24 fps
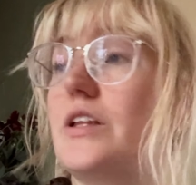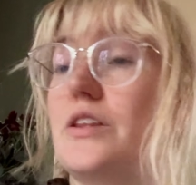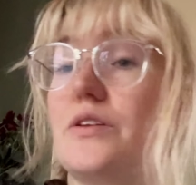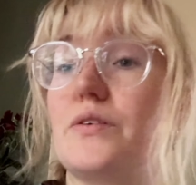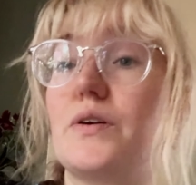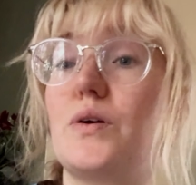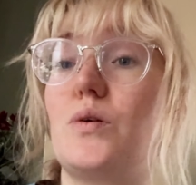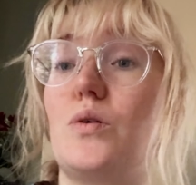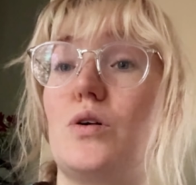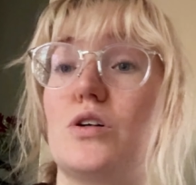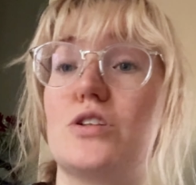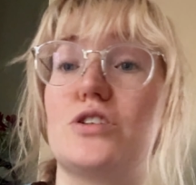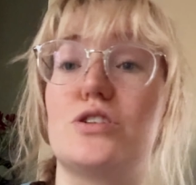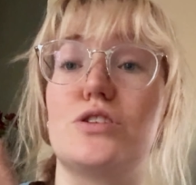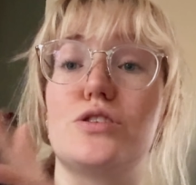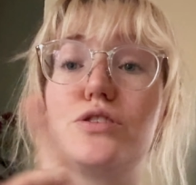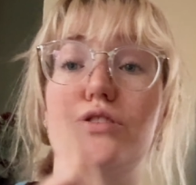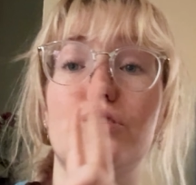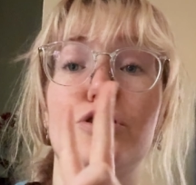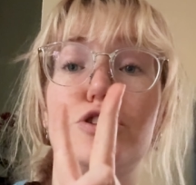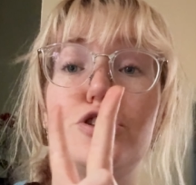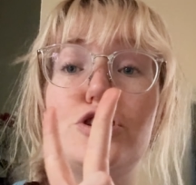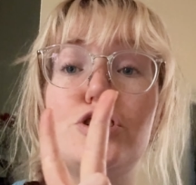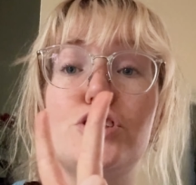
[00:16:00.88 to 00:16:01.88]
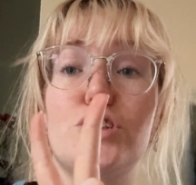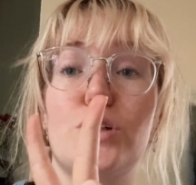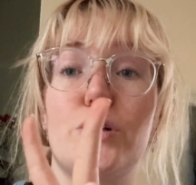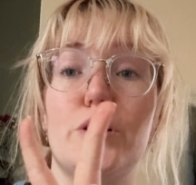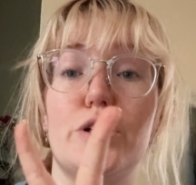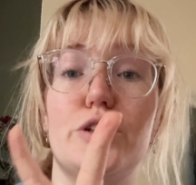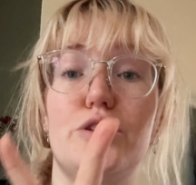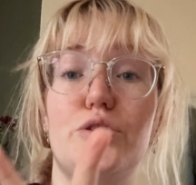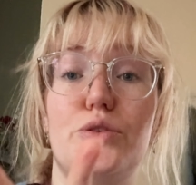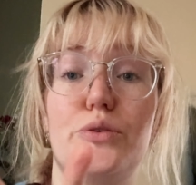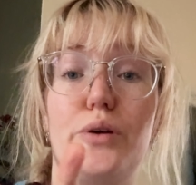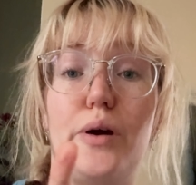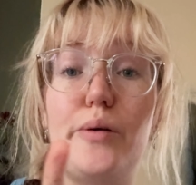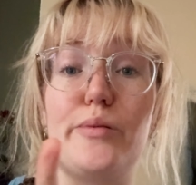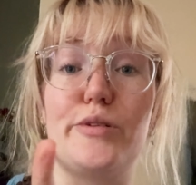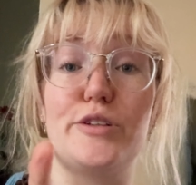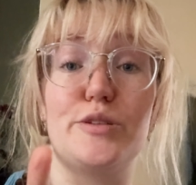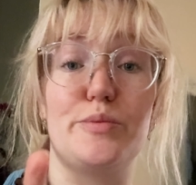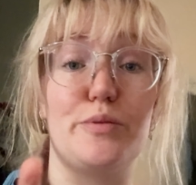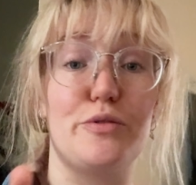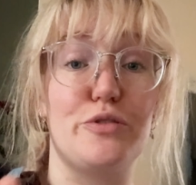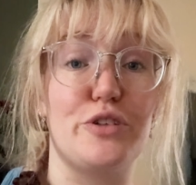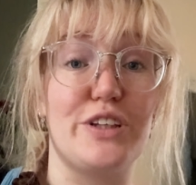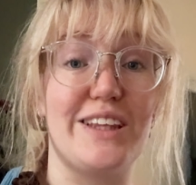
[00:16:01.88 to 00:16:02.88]
3/4, so just short of 2 hours
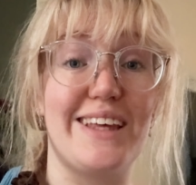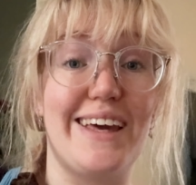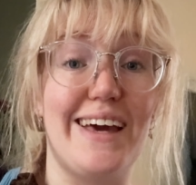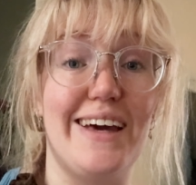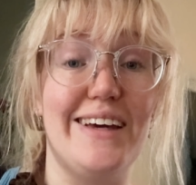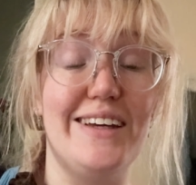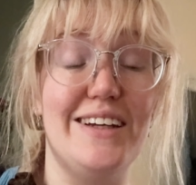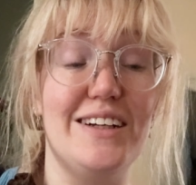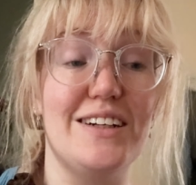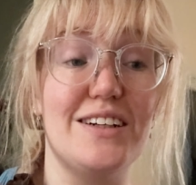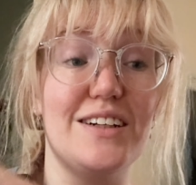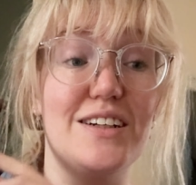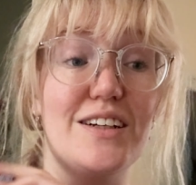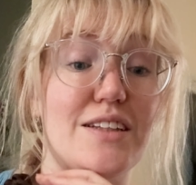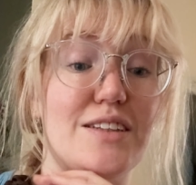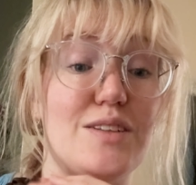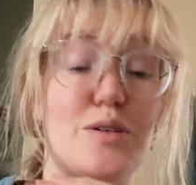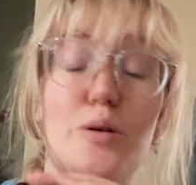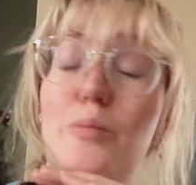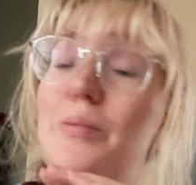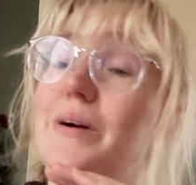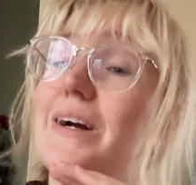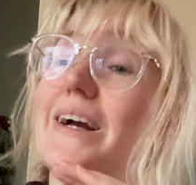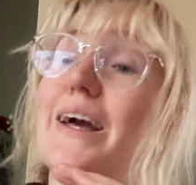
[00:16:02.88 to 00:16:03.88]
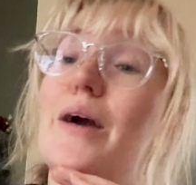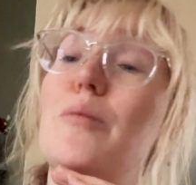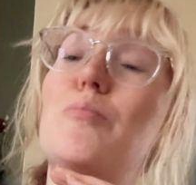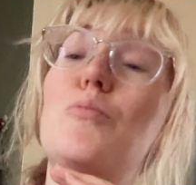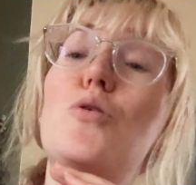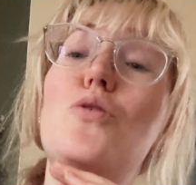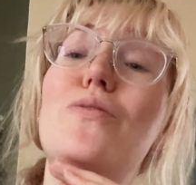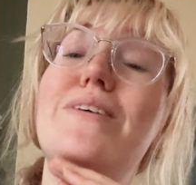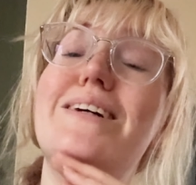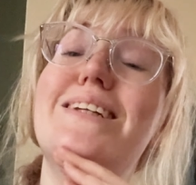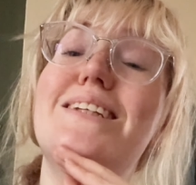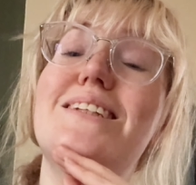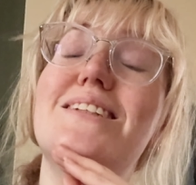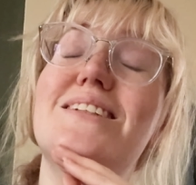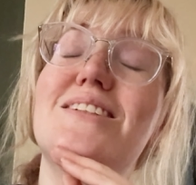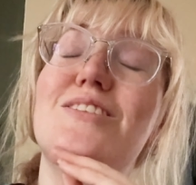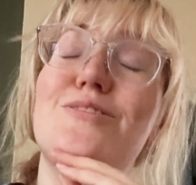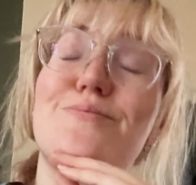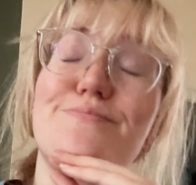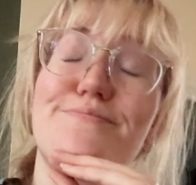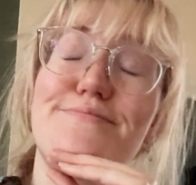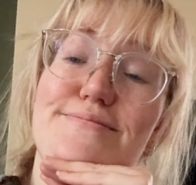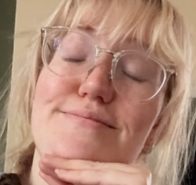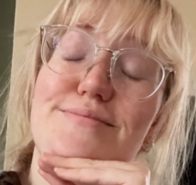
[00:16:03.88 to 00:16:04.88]
before they get here. So we better get moving.
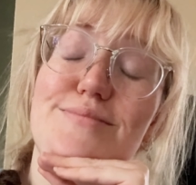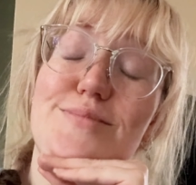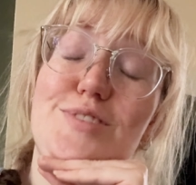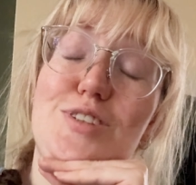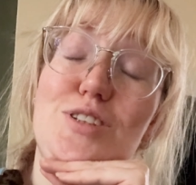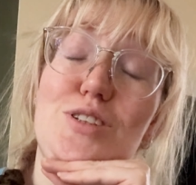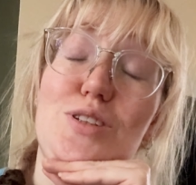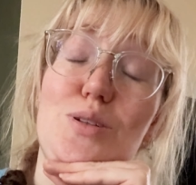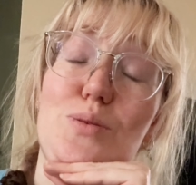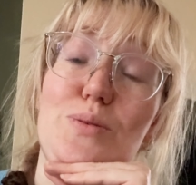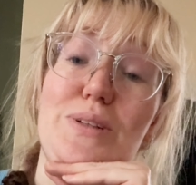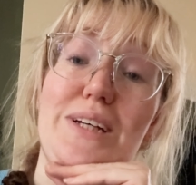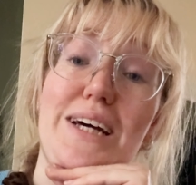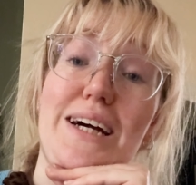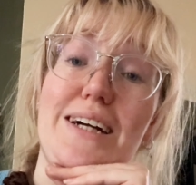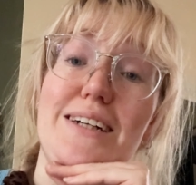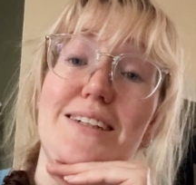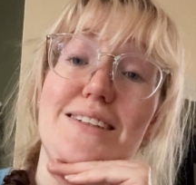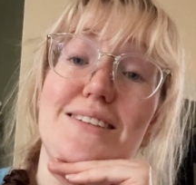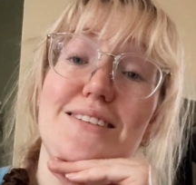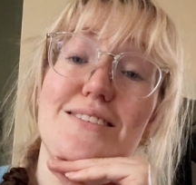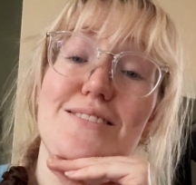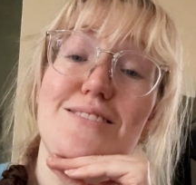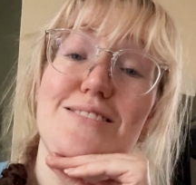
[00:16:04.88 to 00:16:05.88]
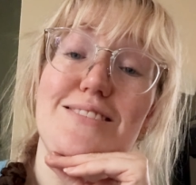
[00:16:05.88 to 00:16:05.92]
I'm so tired.